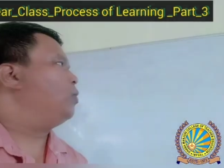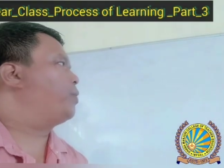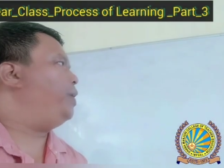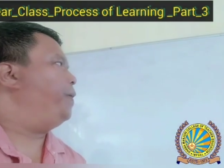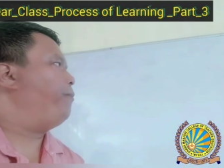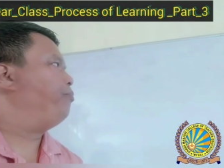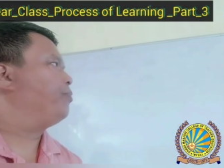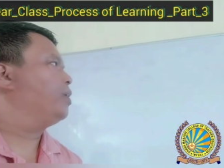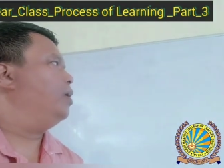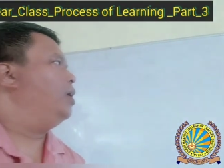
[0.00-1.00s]
Okay,
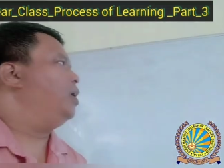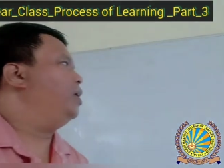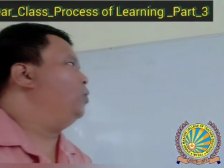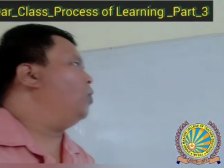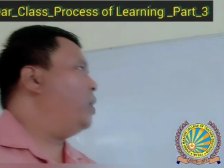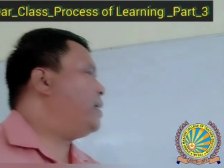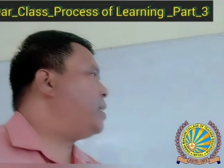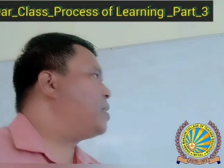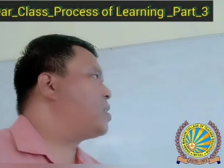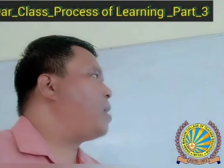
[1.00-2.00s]

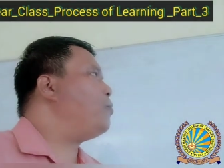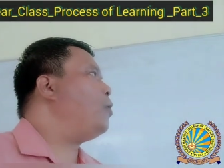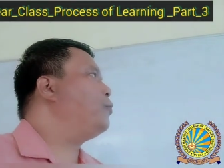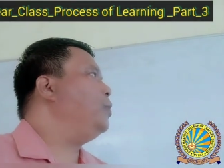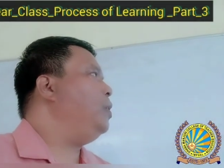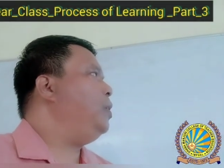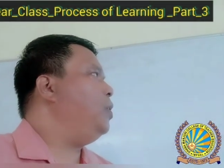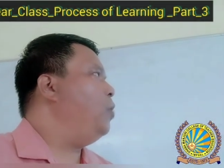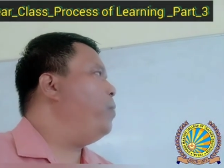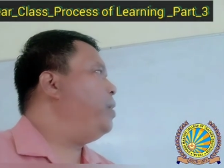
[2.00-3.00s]
knowledge is a sum of the
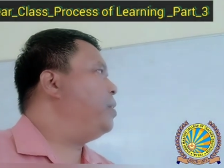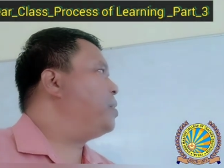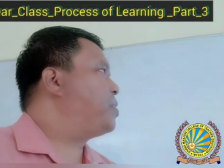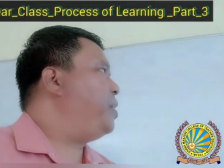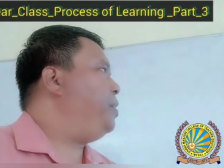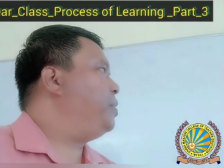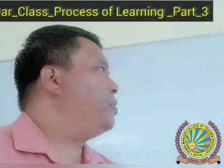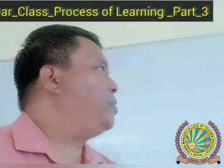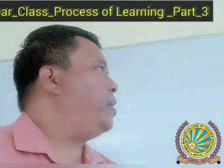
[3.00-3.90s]
human understandings